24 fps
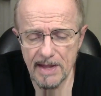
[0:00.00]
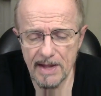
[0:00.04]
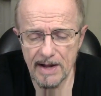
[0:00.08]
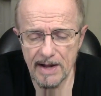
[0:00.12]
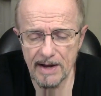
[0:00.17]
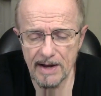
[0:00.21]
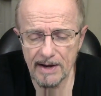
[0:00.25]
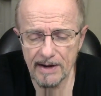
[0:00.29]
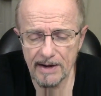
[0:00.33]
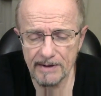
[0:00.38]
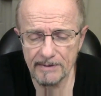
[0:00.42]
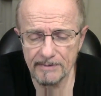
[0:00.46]

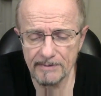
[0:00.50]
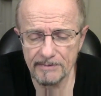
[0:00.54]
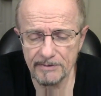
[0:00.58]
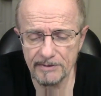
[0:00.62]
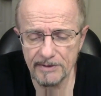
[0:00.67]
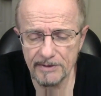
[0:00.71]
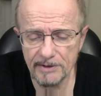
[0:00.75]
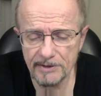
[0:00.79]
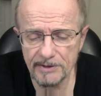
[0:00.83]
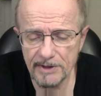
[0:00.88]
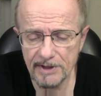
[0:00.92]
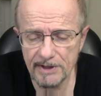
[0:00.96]

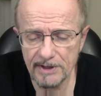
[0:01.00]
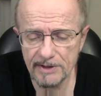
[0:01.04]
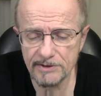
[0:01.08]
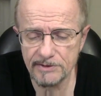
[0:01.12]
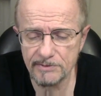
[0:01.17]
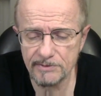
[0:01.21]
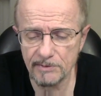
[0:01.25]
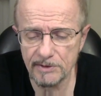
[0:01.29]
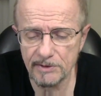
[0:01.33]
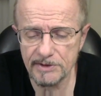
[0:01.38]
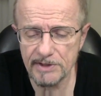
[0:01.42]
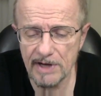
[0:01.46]
The things
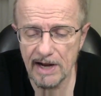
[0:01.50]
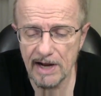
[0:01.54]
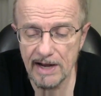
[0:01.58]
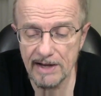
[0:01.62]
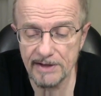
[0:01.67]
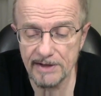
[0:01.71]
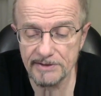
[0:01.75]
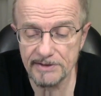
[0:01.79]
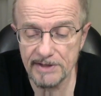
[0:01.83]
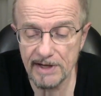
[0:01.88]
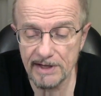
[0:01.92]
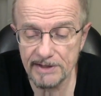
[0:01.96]
which eye
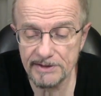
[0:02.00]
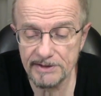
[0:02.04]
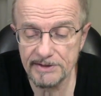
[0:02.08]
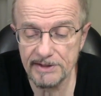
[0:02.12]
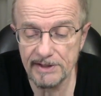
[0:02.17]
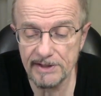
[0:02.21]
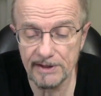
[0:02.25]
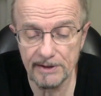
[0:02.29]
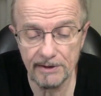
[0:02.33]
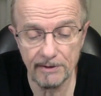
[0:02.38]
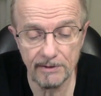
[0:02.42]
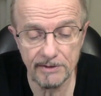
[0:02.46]
has not seen
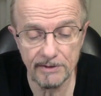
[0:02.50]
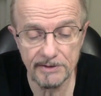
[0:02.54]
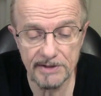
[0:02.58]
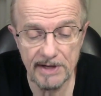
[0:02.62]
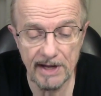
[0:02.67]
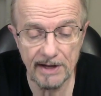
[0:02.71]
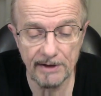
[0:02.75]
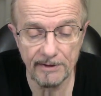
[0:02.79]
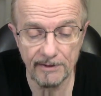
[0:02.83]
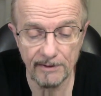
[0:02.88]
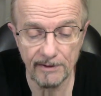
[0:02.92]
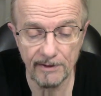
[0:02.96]
and ear has
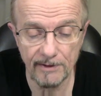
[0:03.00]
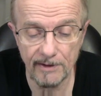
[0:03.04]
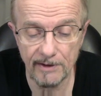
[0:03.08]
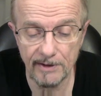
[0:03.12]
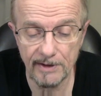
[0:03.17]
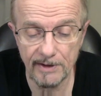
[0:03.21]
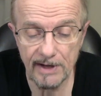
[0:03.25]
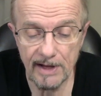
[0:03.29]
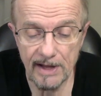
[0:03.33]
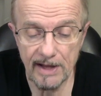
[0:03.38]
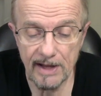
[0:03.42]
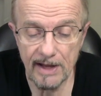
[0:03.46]
not
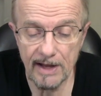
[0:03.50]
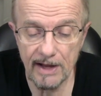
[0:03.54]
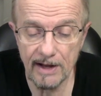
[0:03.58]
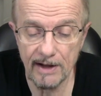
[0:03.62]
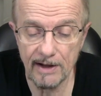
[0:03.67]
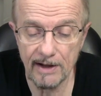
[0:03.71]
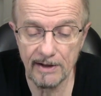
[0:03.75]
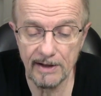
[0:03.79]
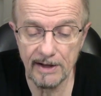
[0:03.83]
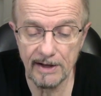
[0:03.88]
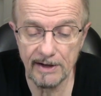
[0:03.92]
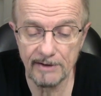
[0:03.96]
heard,
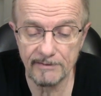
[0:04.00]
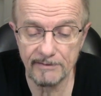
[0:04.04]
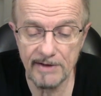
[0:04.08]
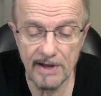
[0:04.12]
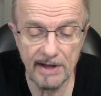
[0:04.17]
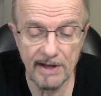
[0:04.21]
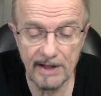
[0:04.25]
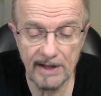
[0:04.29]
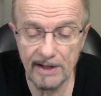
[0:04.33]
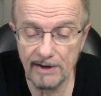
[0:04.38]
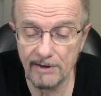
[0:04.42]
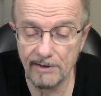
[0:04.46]
and have
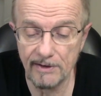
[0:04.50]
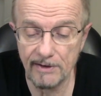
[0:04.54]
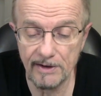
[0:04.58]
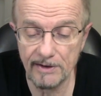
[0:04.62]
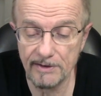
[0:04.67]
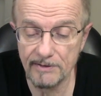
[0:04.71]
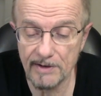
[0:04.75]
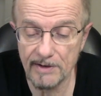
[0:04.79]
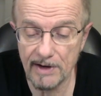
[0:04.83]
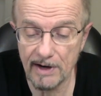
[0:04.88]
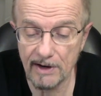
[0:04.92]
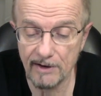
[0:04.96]
not entered
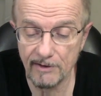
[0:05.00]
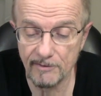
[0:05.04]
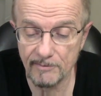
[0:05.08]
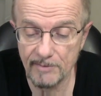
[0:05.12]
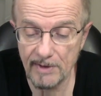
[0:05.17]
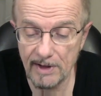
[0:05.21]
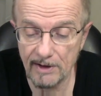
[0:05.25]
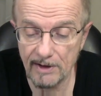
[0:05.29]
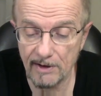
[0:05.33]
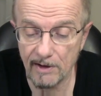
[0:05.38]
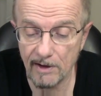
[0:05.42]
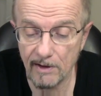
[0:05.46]
into the heart of
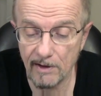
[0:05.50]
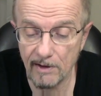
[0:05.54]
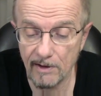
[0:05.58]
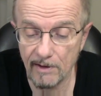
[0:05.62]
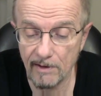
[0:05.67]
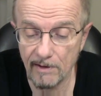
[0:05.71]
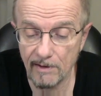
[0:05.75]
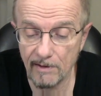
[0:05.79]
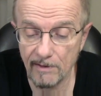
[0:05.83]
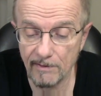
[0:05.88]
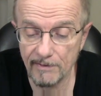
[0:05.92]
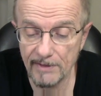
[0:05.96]
man,
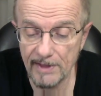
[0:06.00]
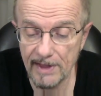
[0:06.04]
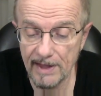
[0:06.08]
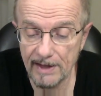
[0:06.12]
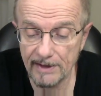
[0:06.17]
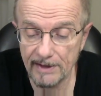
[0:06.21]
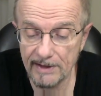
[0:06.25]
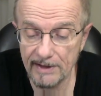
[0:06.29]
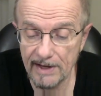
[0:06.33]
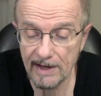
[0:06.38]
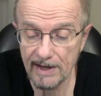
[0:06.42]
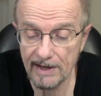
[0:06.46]
all
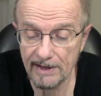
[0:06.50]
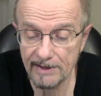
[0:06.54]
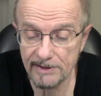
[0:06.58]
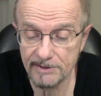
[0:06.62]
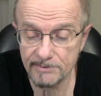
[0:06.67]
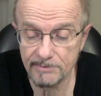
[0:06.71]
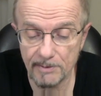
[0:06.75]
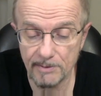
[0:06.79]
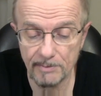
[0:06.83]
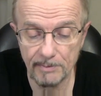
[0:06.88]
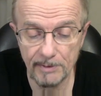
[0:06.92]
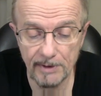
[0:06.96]
that God has
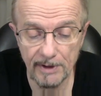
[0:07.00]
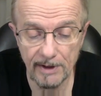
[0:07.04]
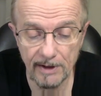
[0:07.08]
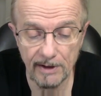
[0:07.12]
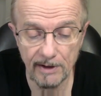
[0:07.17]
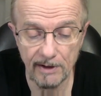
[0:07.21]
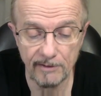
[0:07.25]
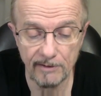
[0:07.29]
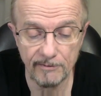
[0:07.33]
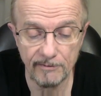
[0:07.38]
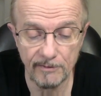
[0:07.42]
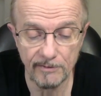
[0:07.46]

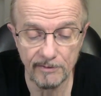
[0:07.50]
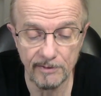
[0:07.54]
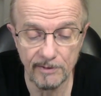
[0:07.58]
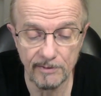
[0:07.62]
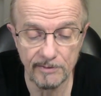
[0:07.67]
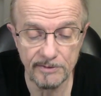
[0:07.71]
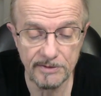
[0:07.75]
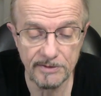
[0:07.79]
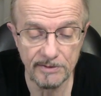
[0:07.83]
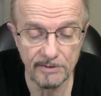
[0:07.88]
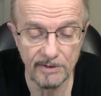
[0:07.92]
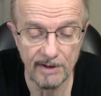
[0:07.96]
prepared for
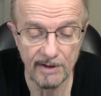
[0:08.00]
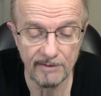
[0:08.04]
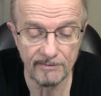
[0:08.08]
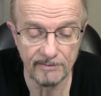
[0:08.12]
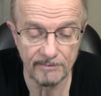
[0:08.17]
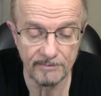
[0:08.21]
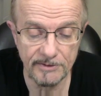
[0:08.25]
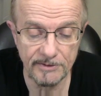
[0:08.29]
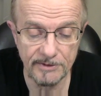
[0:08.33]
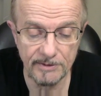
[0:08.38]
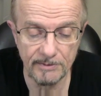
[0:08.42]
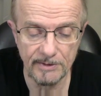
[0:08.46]
those who love
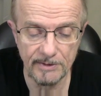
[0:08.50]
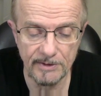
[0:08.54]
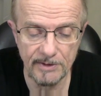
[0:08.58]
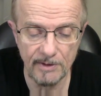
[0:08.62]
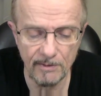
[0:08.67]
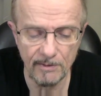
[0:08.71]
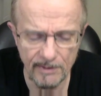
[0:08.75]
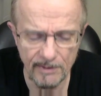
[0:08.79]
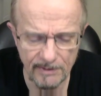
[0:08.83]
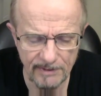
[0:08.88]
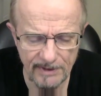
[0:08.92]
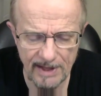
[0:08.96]
him. So we
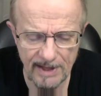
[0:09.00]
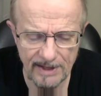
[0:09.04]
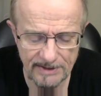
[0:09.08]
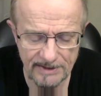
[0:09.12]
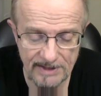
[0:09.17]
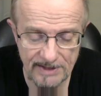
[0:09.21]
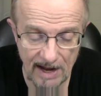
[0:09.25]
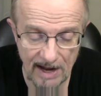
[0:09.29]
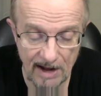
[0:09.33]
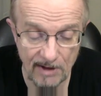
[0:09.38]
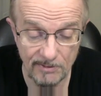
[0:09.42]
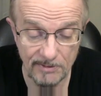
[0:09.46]
know that
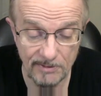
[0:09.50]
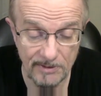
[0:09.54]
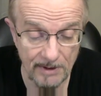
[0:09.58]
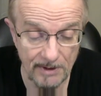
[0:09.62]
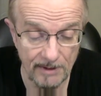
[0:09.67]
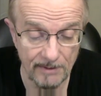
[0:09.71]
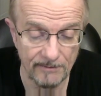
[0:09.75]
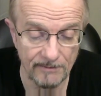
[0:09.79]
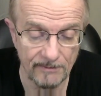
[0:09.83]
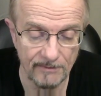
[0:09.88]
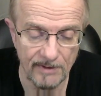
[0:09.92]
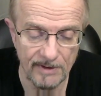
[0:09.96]
that's out
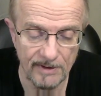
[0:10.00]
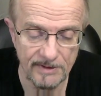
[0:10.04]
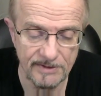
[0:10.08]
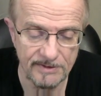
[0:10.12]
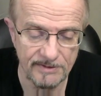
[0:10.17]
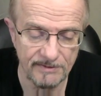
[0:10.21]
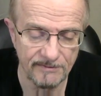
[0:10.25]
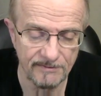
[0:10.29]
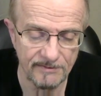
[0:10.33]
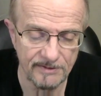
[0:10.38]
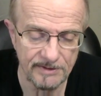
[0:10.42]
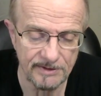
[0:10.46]
there for us
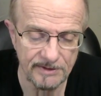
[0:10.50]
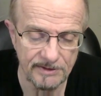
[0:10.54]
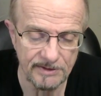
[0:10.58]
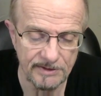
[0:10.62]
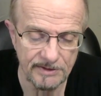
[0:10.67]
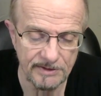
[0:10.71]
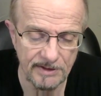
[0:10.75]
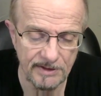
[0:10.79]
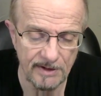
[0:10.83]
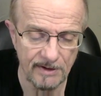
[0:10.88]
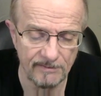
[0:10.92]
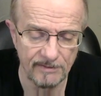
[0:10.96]
to
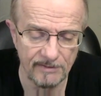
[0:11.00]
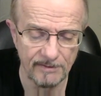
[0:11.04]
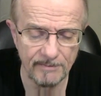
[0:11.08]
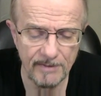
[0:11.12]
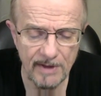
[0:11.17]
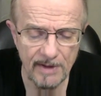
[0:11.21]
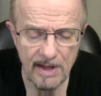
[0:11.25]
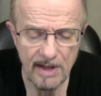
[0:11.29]
discover.